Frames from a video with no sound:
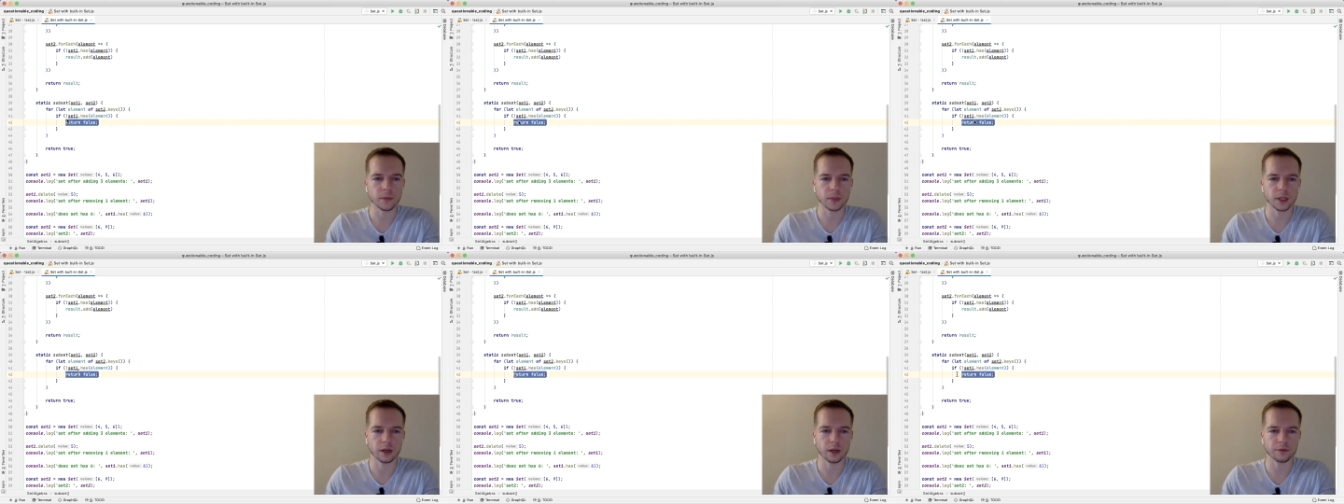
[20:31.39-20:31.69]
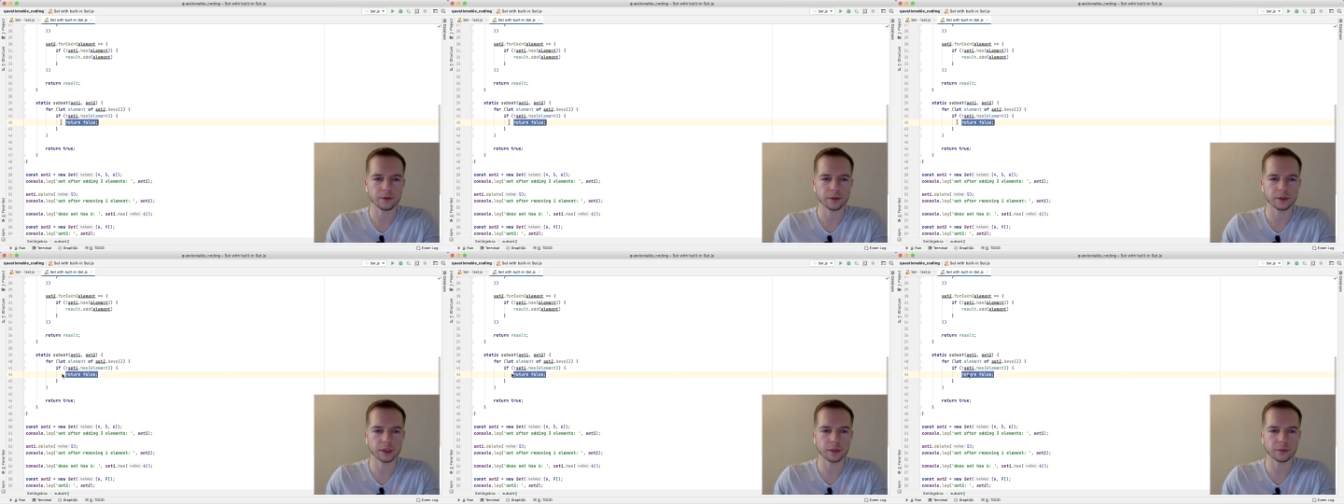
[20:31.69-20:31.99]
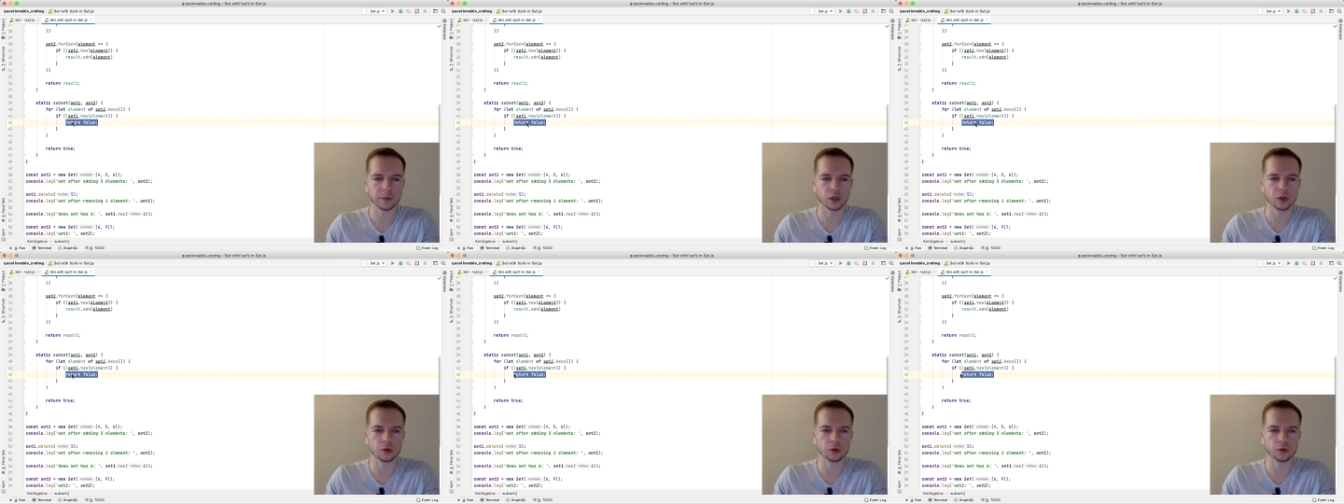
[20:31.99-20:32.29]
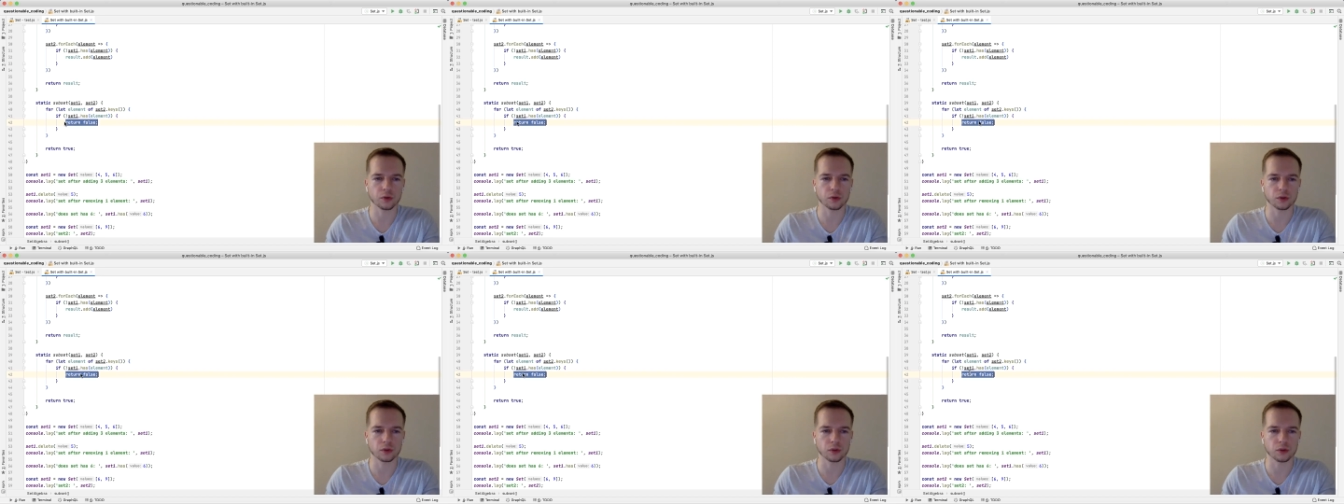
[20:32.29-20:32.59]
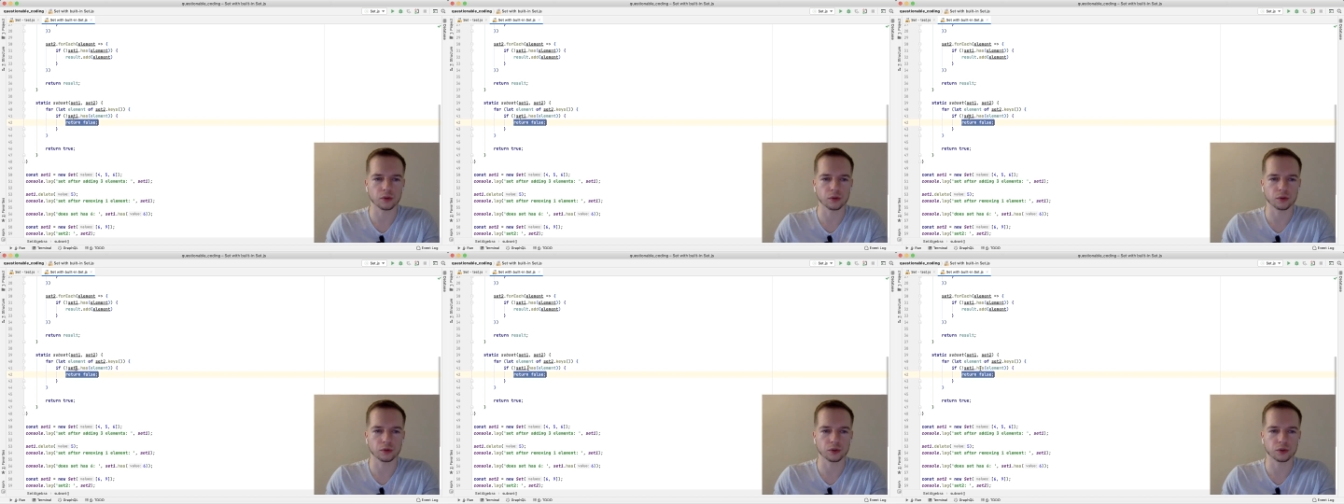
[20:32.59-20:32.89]
If something
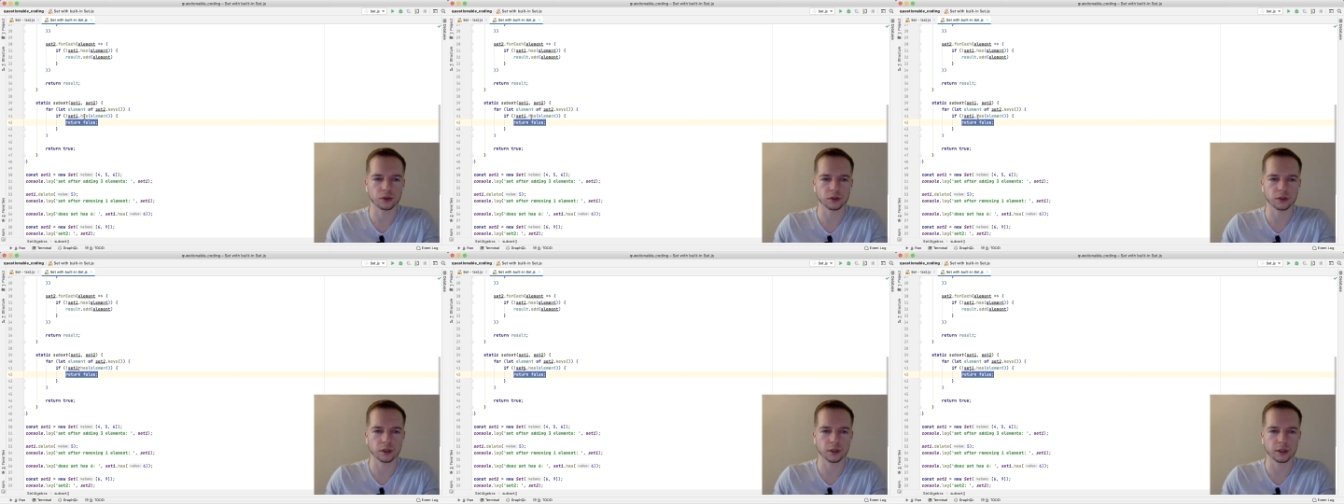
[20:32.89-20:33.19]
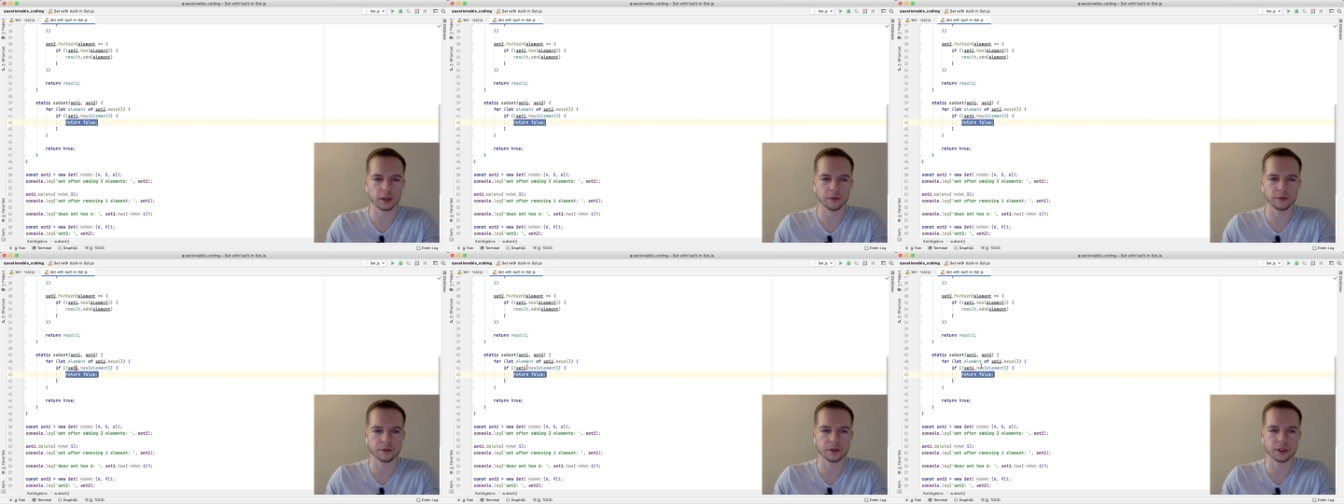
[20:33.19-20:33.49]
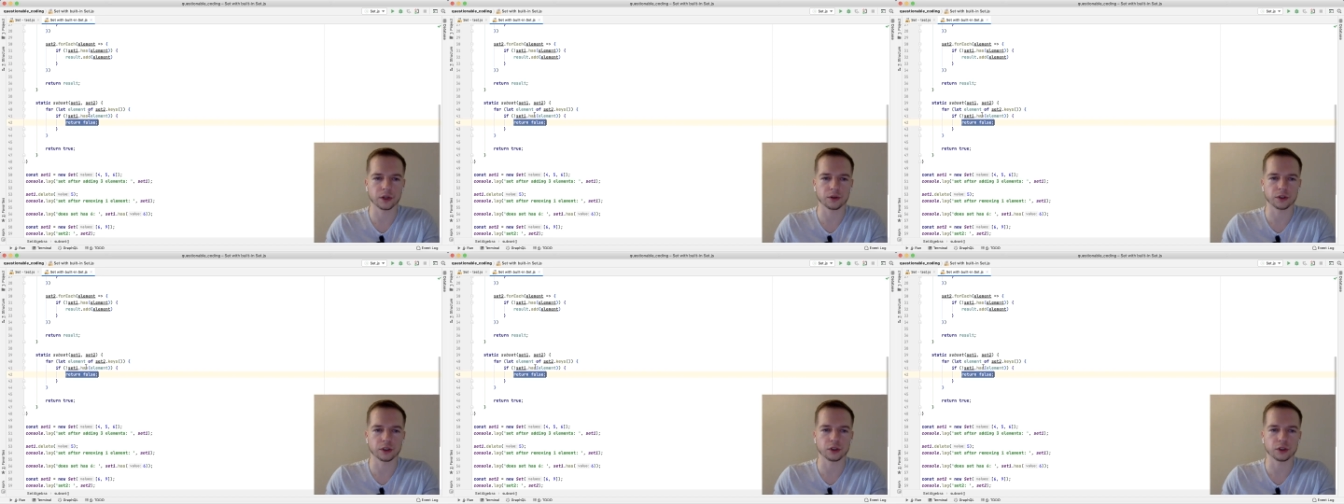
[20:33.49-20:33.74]
goes, if there